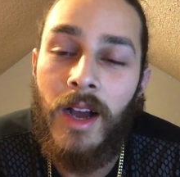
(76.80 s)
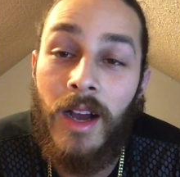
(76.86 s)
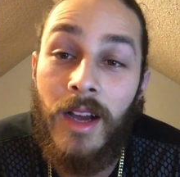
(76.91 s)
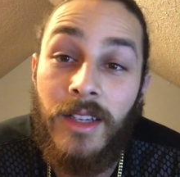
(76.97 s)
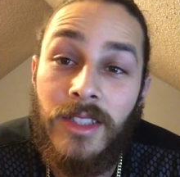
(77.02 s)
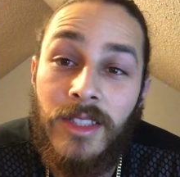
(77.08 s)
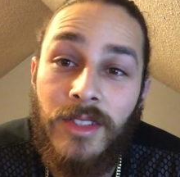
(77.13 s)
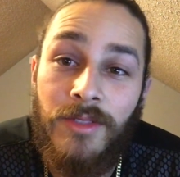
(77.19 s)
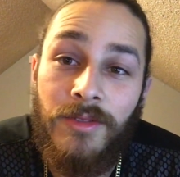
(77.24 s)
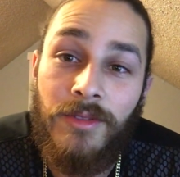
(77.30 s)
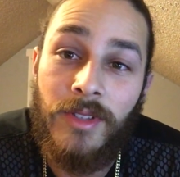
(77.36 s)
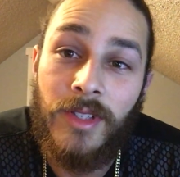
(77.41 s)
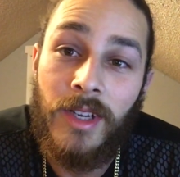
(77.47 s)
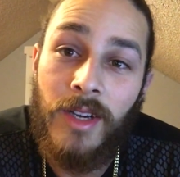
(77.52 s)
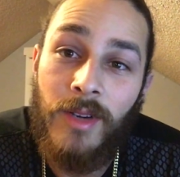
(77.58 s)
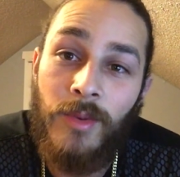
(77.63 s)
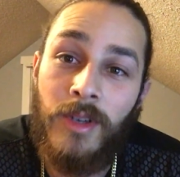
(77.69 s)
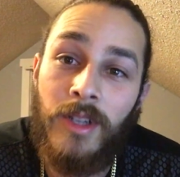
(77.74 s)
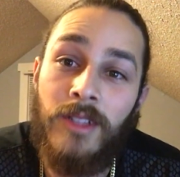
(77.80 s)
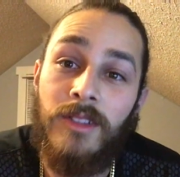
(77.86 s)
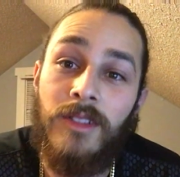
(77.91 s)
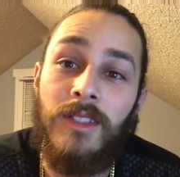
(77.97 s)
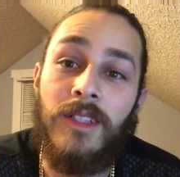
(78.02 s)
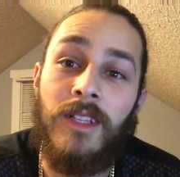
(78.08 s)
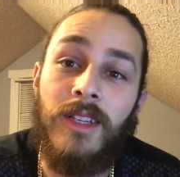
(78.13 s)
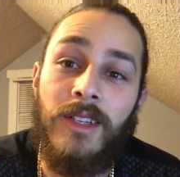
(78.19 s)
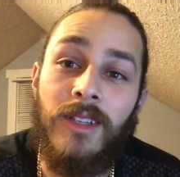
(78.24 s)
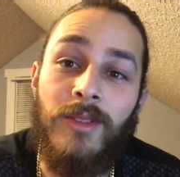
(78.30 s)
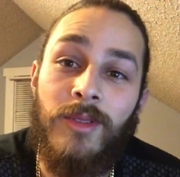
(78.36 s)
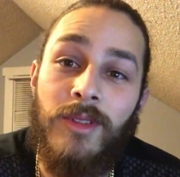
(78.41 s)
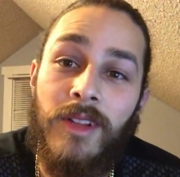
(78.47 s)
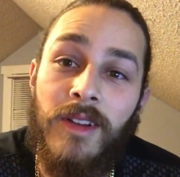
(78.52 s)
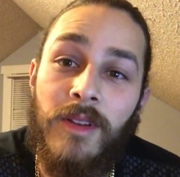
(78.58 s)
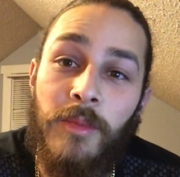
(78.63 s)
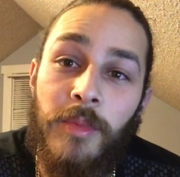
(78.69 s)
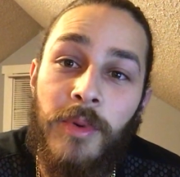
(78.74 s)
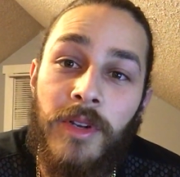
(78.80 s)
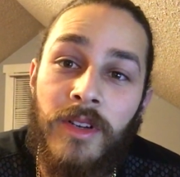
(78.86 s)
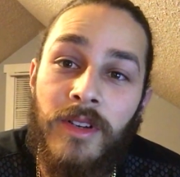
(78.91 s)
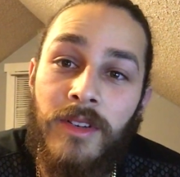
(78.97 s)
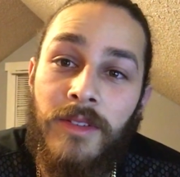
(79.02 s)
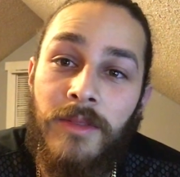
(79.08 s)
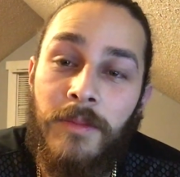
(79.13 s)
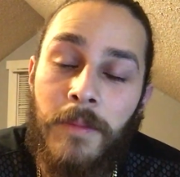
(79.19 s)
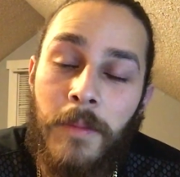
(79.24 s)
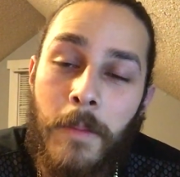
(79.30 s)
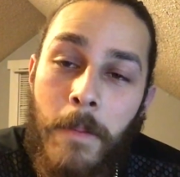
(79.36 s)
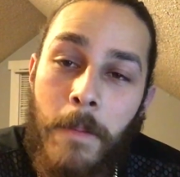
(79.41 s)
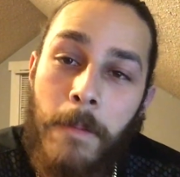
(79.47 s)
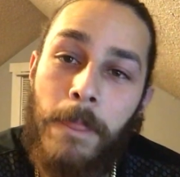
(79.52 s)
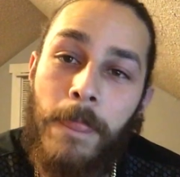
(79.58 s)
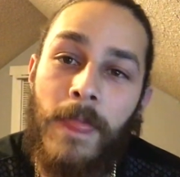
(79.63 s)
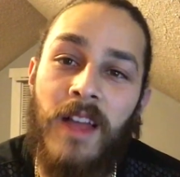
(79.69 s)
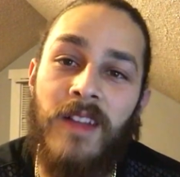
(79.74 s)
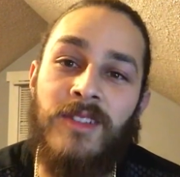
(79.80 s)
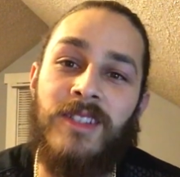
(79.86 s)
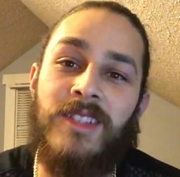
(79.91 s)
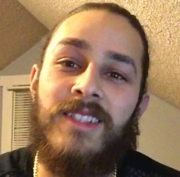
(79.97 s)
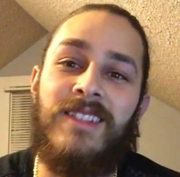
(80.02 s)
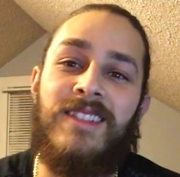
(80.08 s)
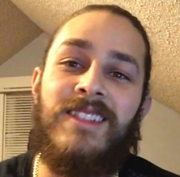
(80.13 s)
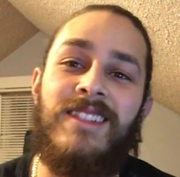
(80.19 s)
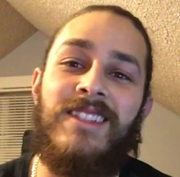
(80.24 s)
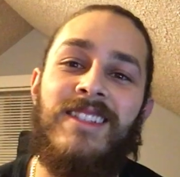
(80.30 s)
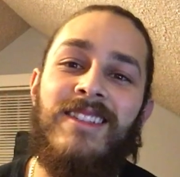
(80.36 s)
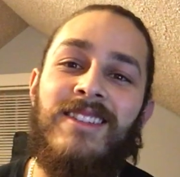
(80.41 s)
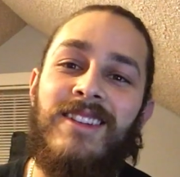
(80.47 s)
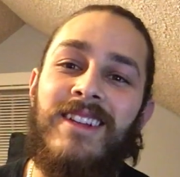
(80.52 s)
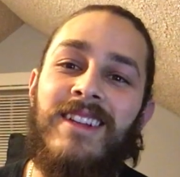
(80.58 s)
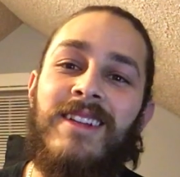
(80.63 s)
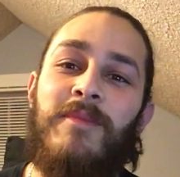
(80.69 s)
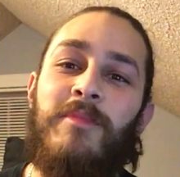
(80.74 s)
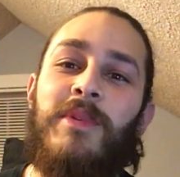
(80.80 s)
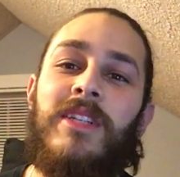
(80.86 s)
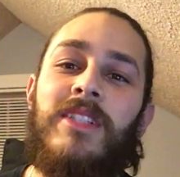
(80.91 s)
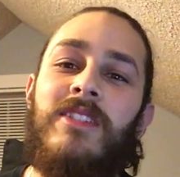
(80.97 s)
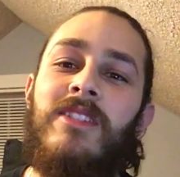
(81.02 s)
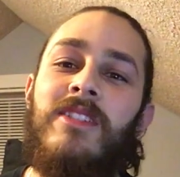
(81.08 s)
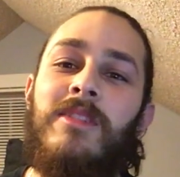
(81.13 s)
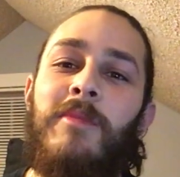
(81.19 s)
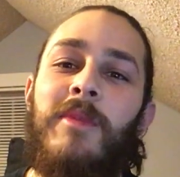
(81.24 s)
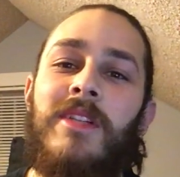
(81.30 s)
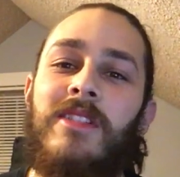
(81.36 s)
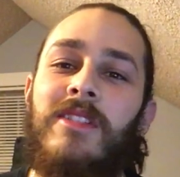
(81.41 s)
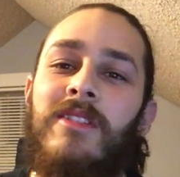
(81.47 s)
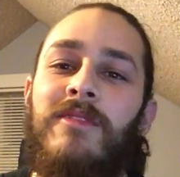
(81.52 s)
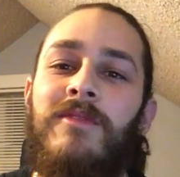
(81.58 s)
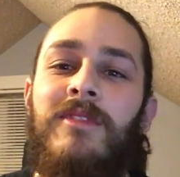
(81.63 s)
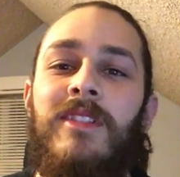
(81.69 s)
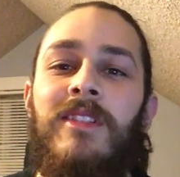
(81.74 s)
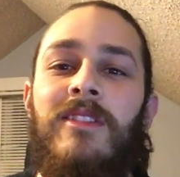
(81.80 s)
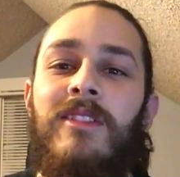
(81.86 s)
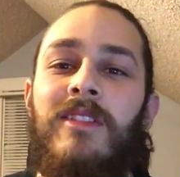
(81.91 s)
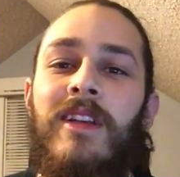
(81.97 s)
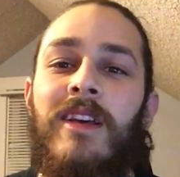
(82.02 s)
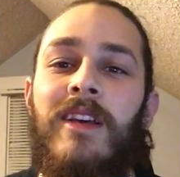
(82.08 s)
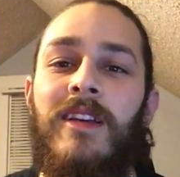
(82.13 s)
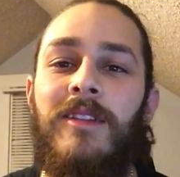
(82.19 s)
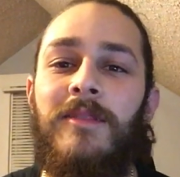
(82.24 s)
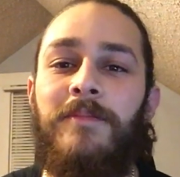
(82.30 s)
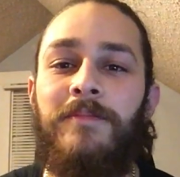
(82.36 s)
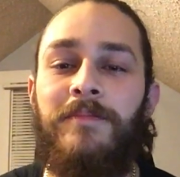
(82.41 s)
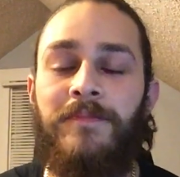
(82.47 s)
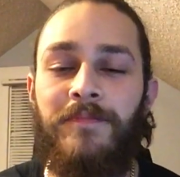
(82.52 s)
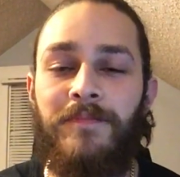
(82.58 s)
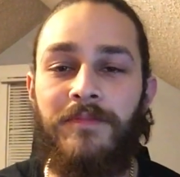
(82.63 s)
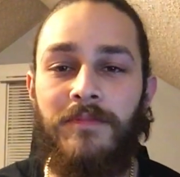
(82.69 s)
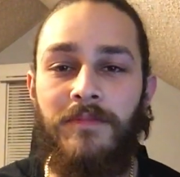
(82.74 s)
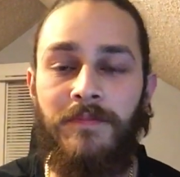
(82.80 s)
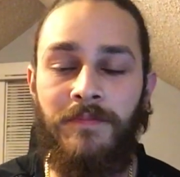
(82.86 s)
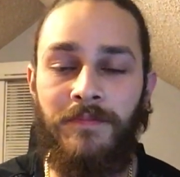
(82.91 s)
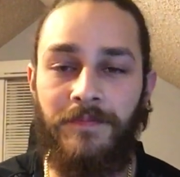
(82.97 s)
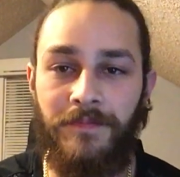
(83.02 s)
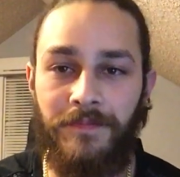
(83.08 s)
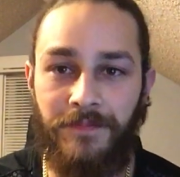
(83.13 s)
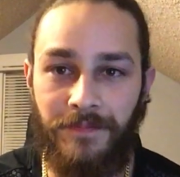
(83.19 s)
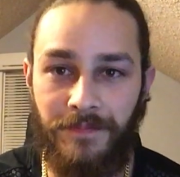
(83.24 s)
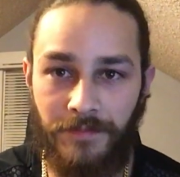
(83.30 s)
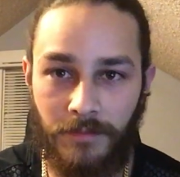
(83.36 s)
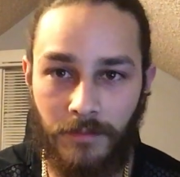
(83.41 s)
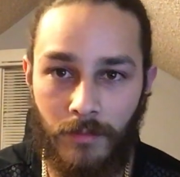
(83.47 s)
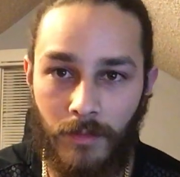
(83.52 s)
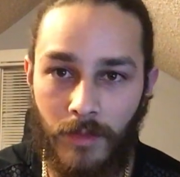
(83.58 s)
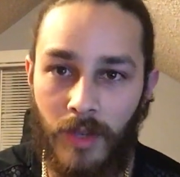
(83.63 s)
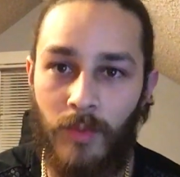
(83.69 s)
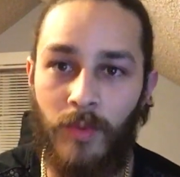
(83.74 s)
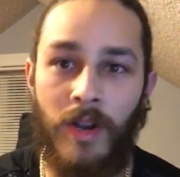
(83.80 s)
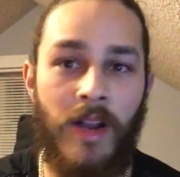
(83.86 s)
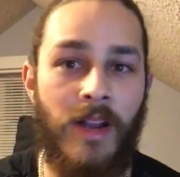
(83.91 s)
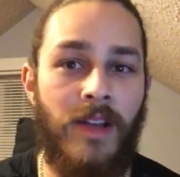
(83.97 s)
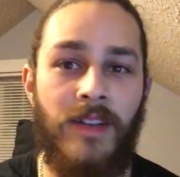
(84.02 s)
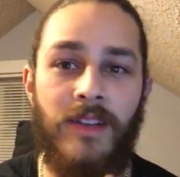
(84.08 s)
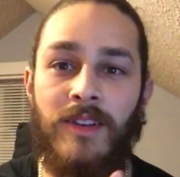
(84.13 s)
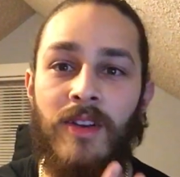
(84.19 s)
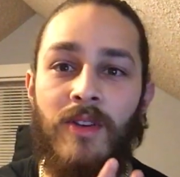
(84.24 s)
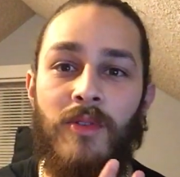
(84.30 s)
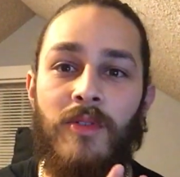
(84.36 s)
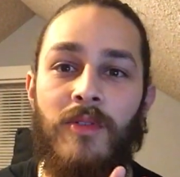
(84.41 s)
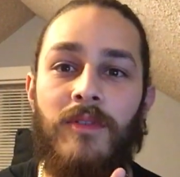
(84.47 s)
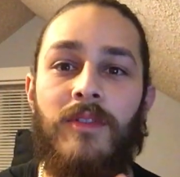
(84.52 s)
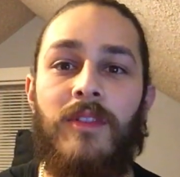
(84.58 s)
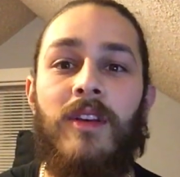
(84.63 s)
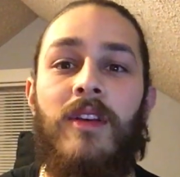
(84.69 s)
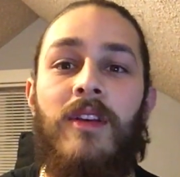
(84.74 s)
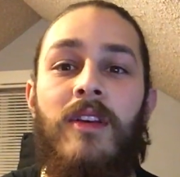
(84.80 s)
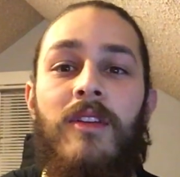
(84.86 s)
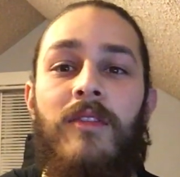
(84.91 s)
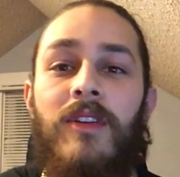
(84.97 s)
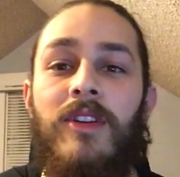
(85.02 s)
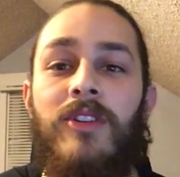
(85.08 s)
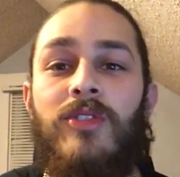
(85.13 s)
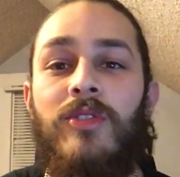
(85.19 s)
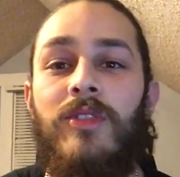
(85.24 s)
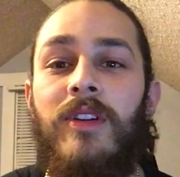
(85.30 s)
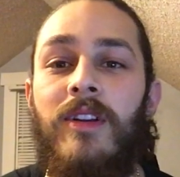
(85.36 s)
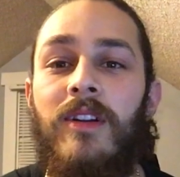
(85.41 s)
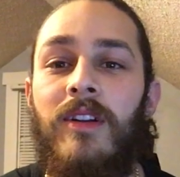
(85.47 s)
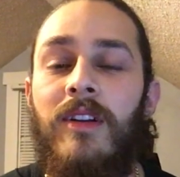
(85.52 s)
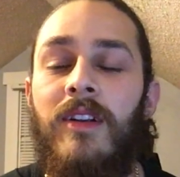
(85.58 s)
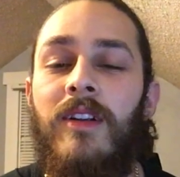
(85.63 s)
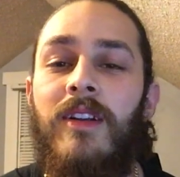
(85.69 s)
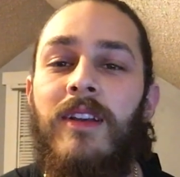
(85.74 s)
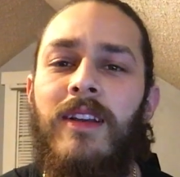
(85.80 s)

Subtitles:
I actually forgot what I look like without a beard. I was just looking at pictures of myself the other day when I had no facial hair.